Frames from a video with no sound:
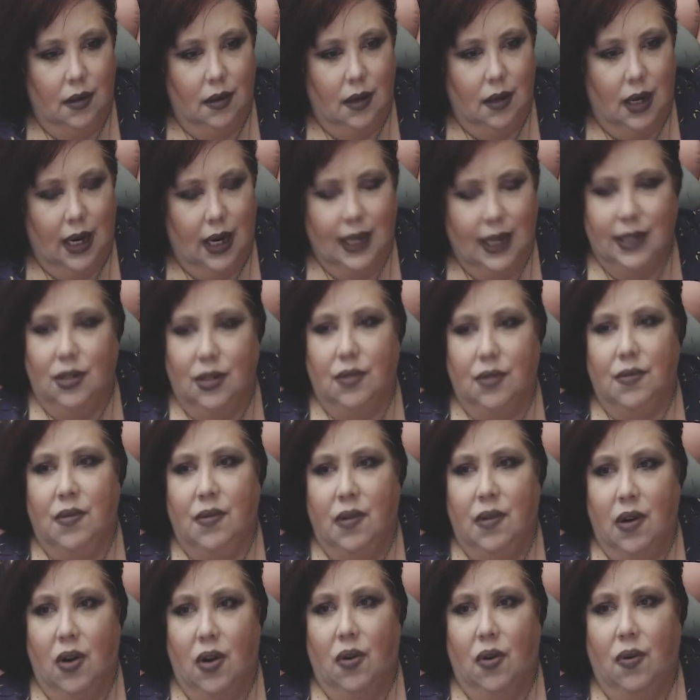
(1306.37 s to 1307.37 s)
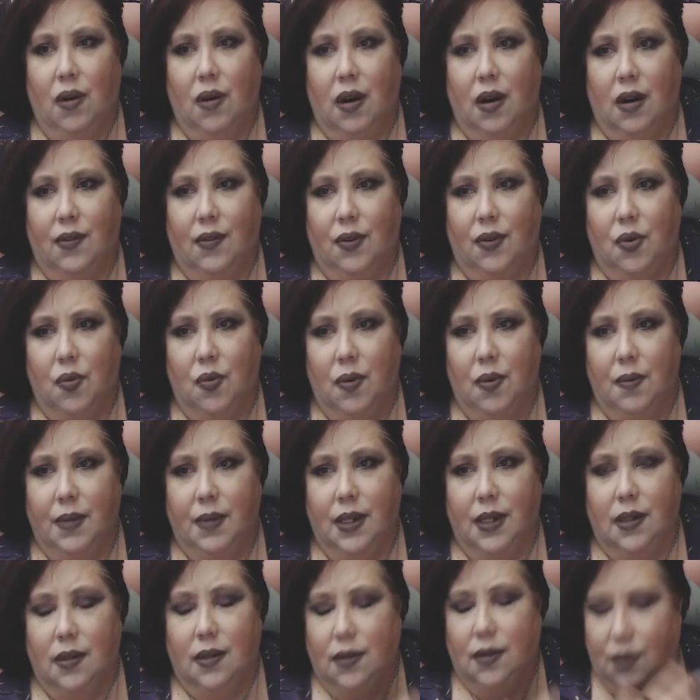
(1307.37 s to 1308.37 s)
I don't know of a
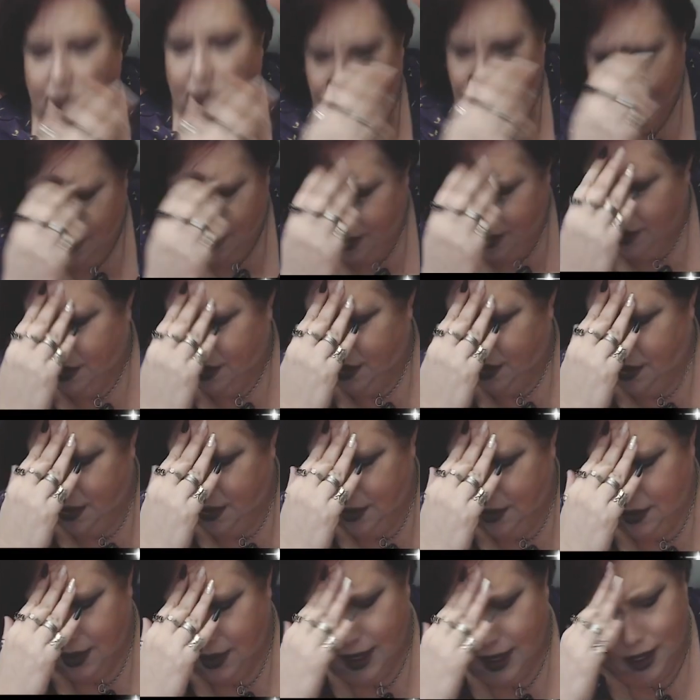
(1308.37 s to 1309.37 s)
woman who they're